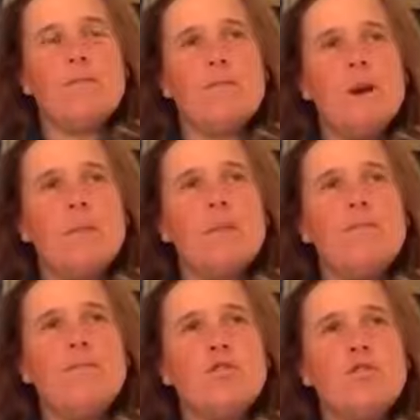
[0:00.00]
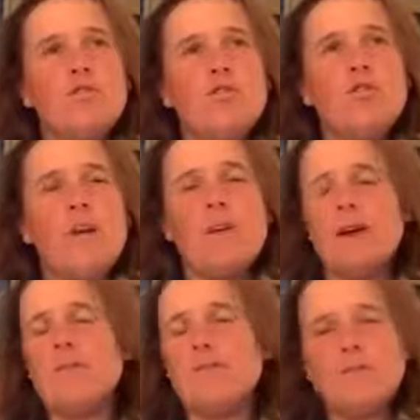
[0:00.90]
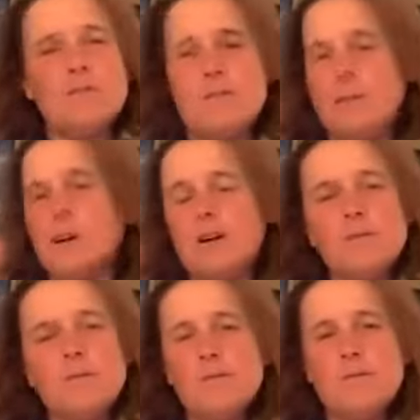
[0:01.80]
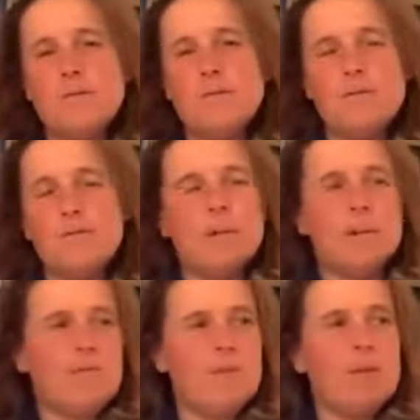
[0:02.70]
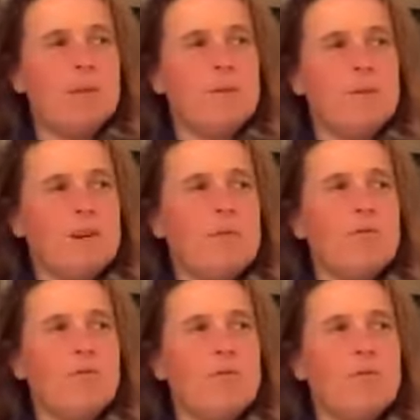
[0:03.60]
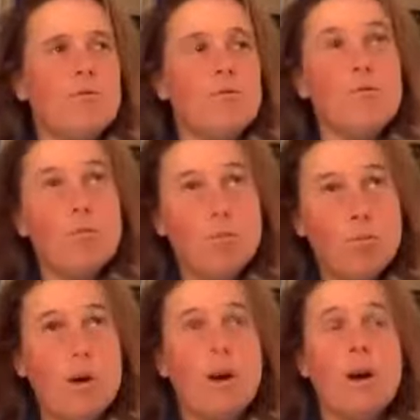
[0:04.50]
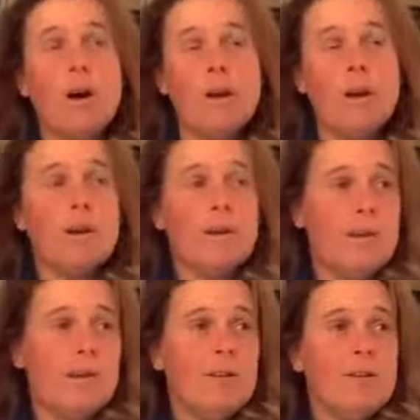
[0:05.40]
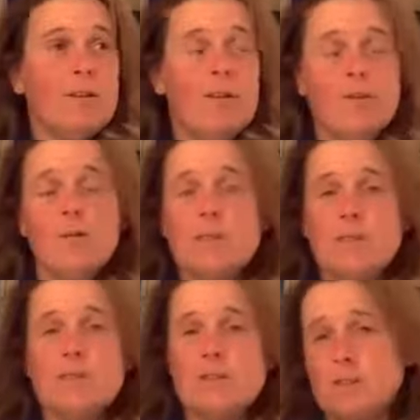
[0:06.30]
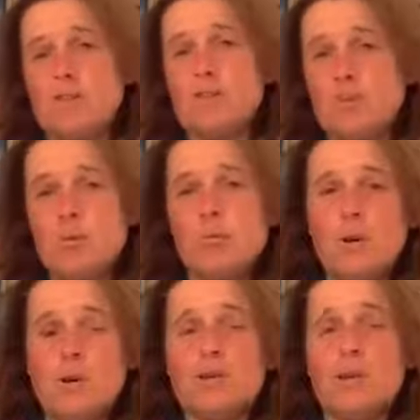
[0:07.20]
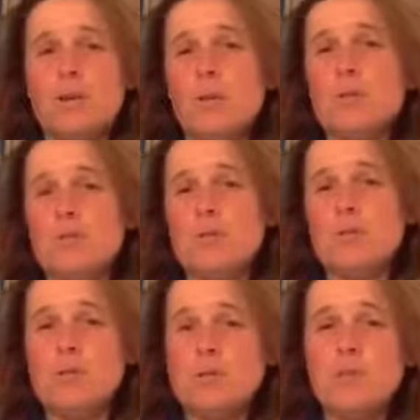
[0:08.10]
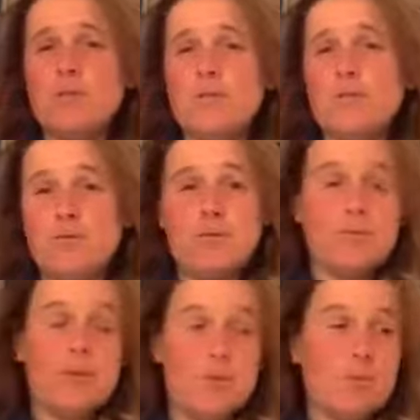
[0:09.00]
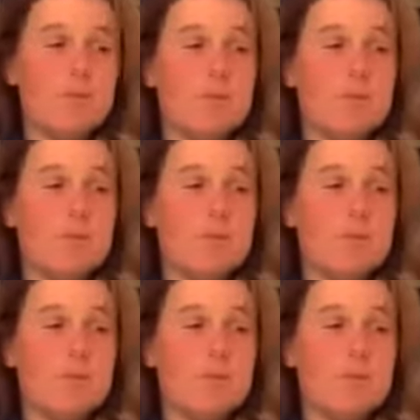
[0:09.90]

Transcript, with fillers: I mean, for sure, I've had times in my career when I thought, why, you know, it's a tough sport. Why do I keep putting myself through some